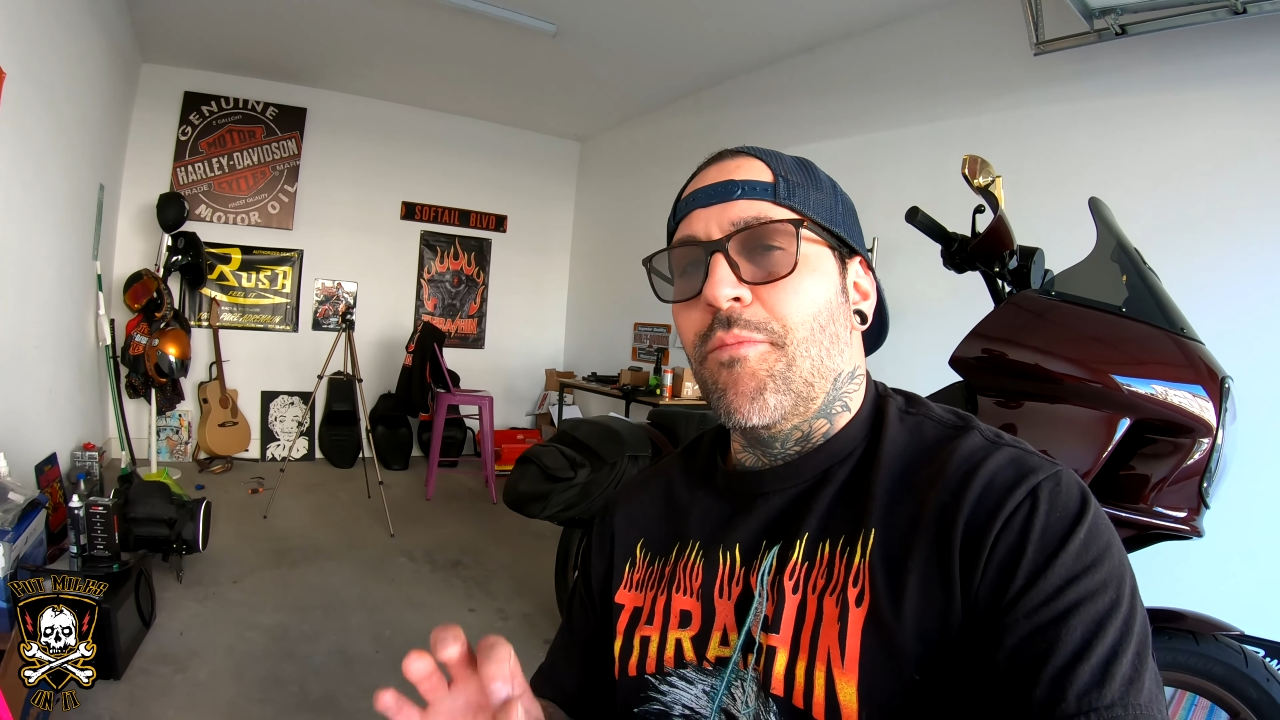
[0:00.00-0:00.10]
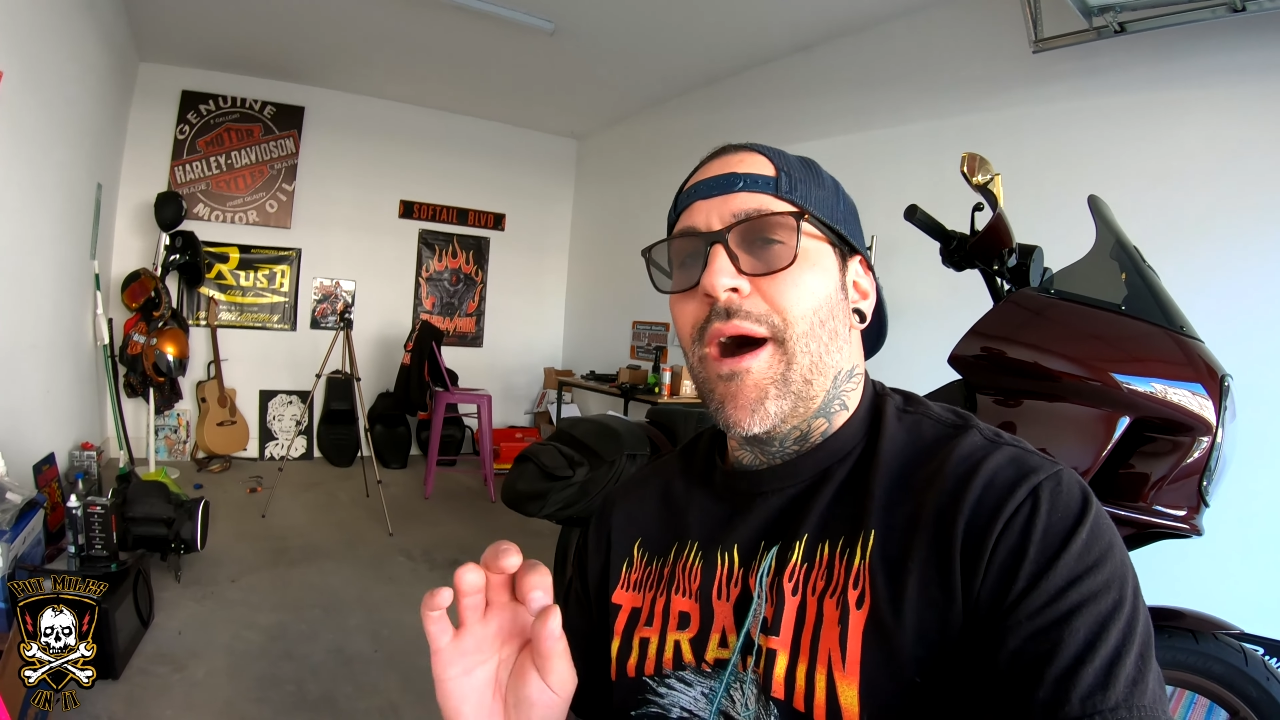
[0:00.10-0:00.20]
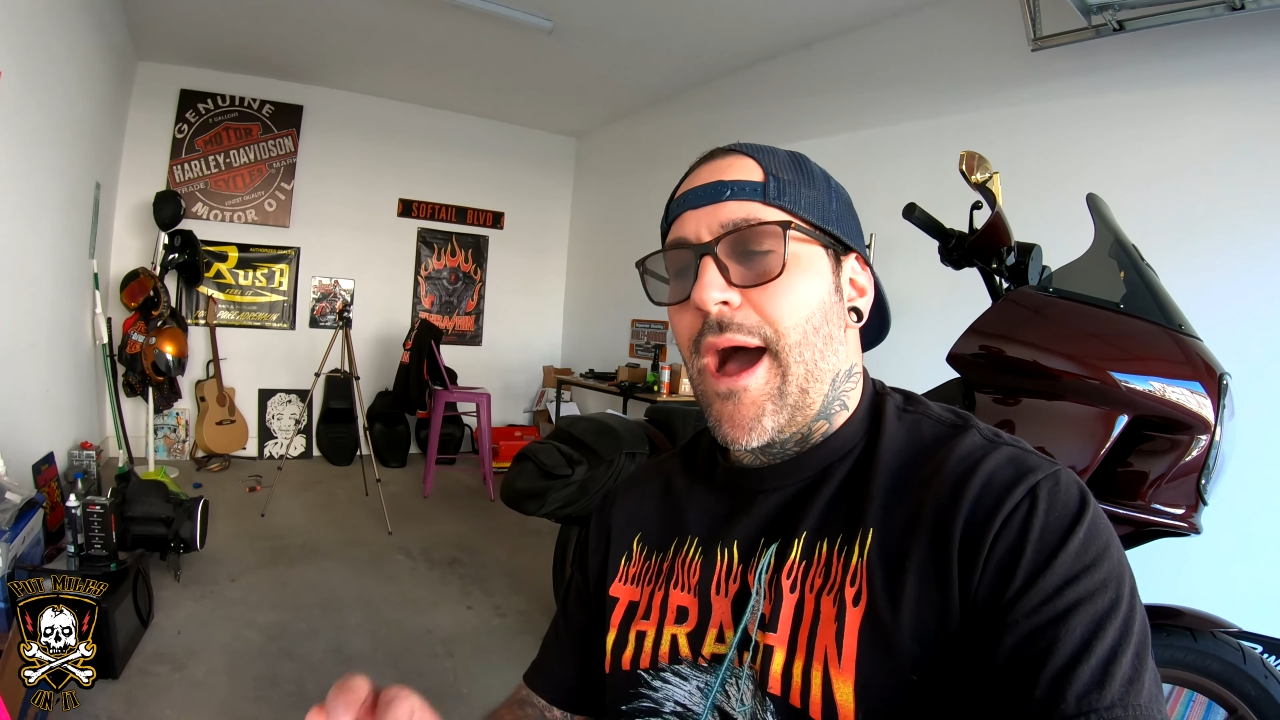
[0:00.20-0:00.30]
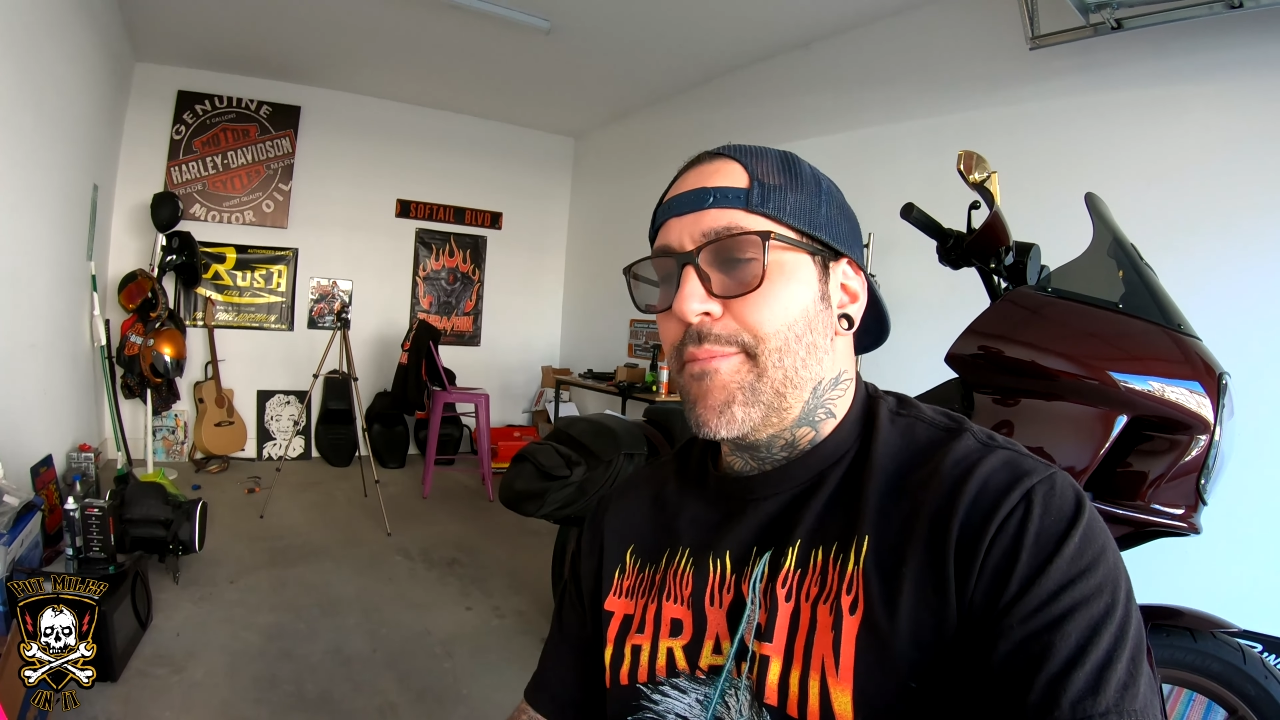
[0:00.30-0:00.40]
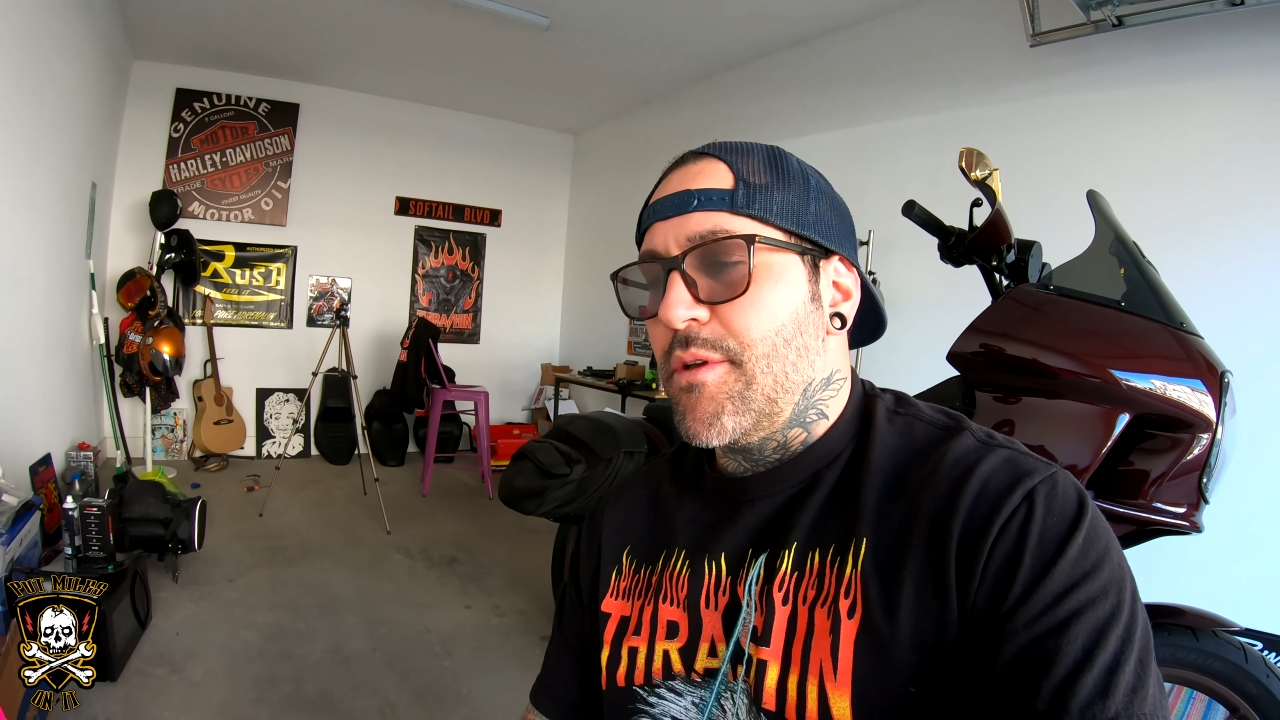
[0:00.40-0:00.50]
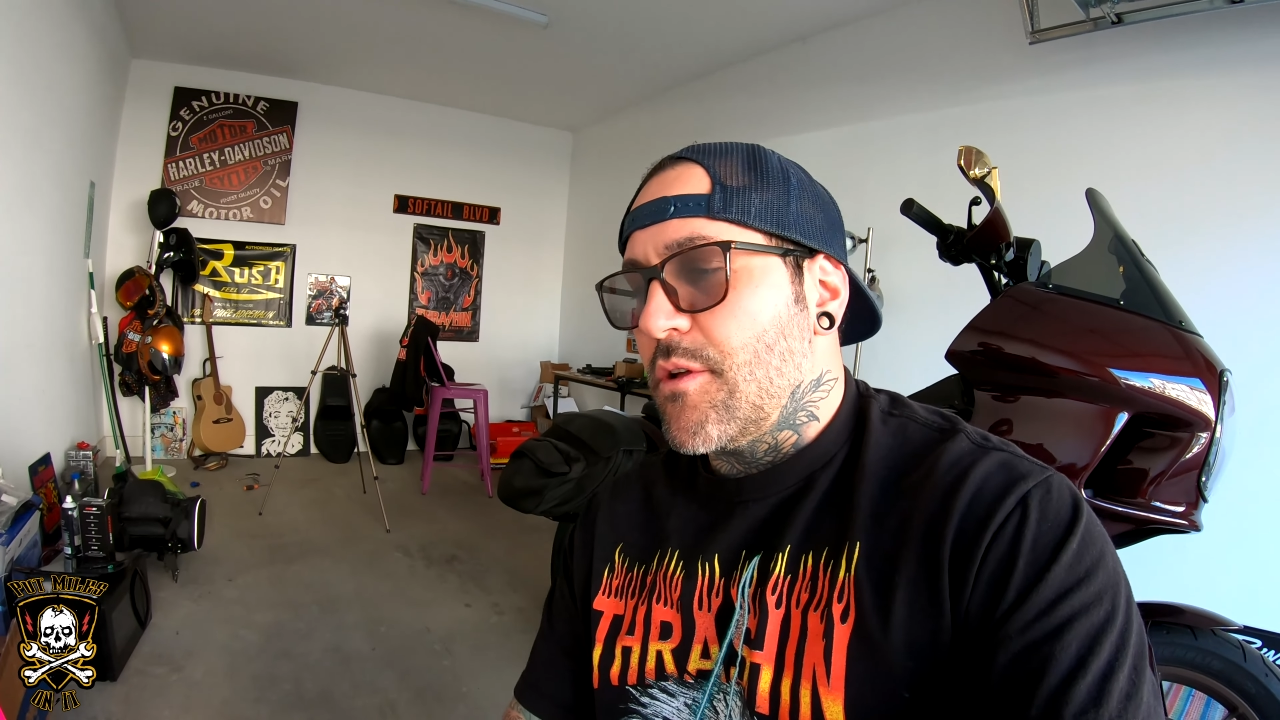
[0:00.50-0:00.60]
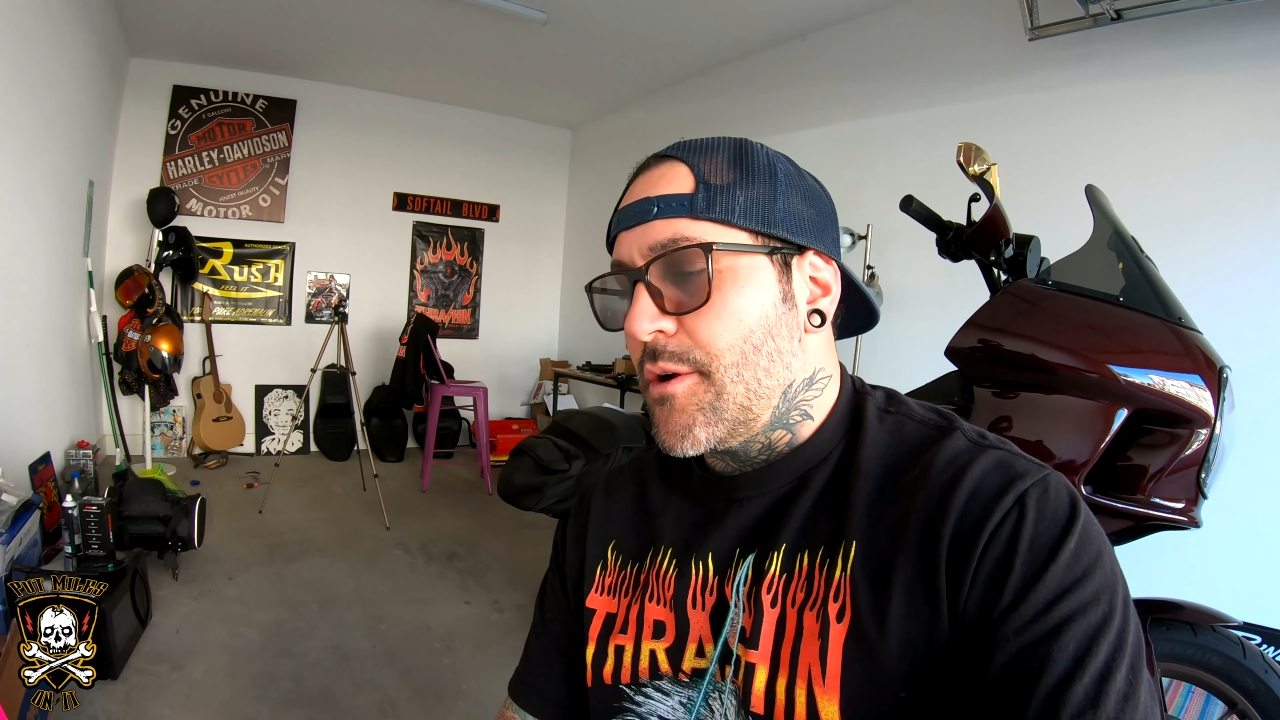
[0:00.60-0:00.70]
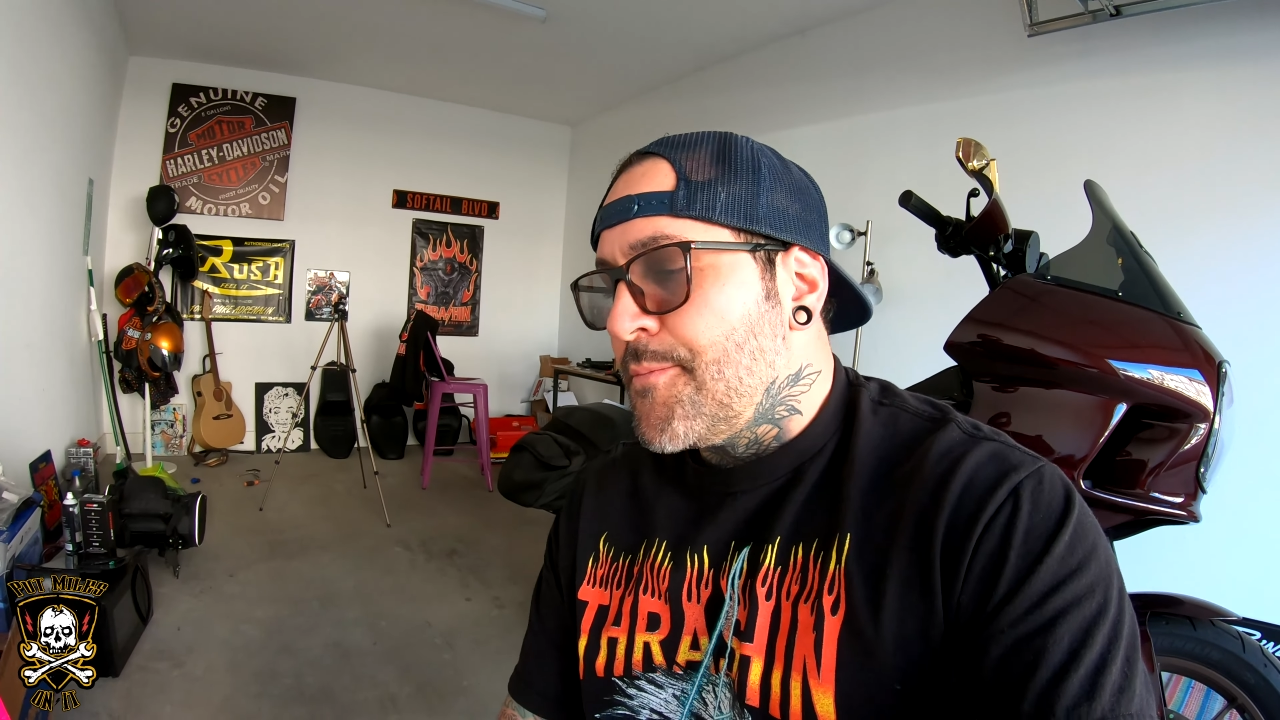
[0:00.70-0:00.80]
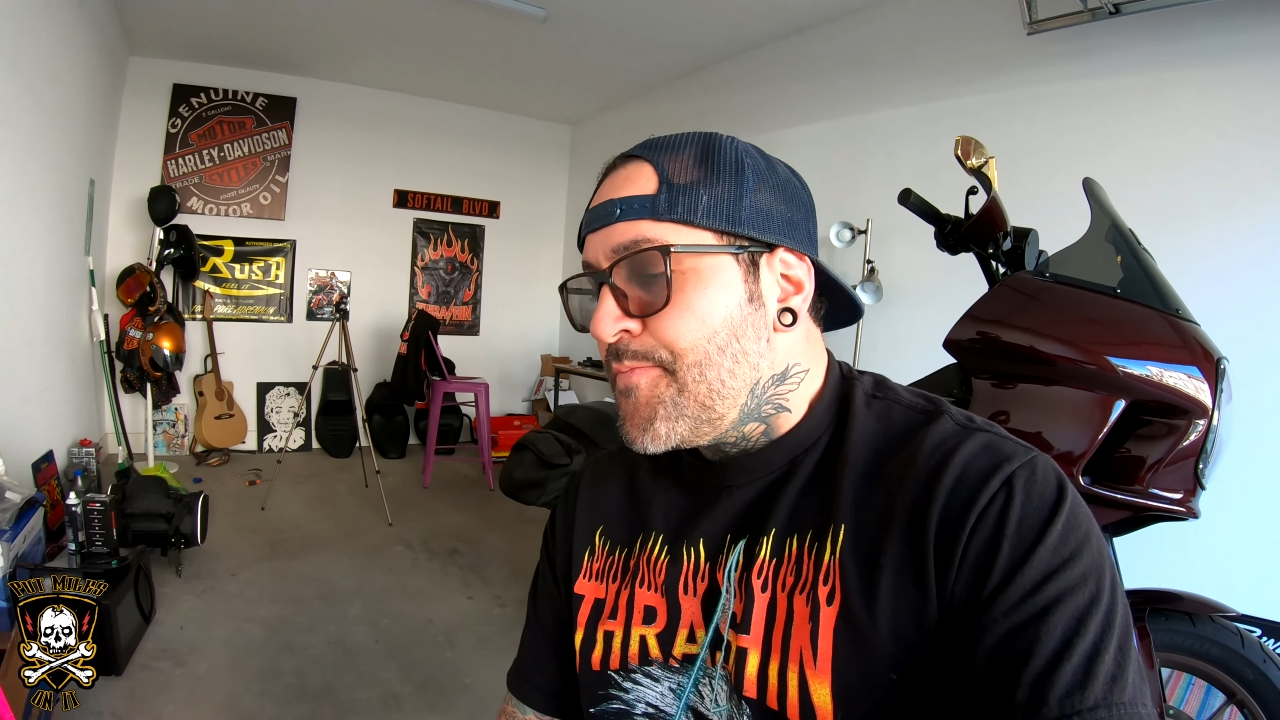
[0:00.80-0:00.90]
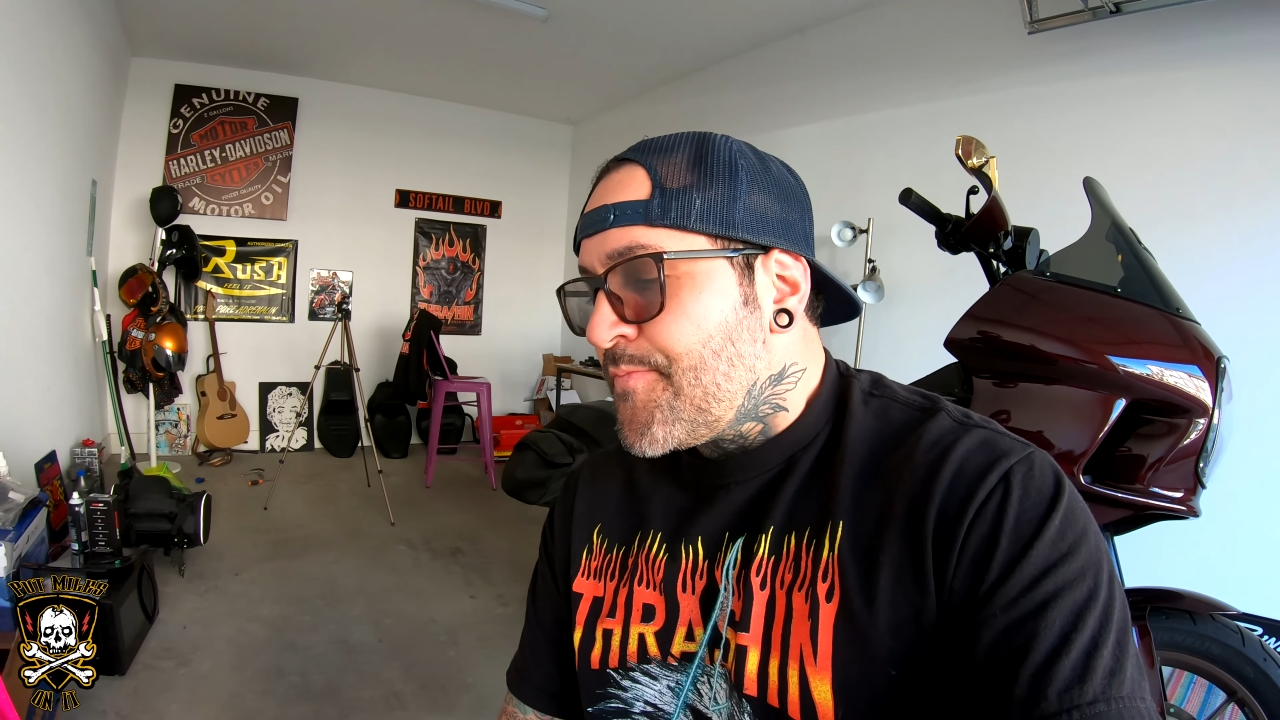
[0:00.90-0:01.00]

popular.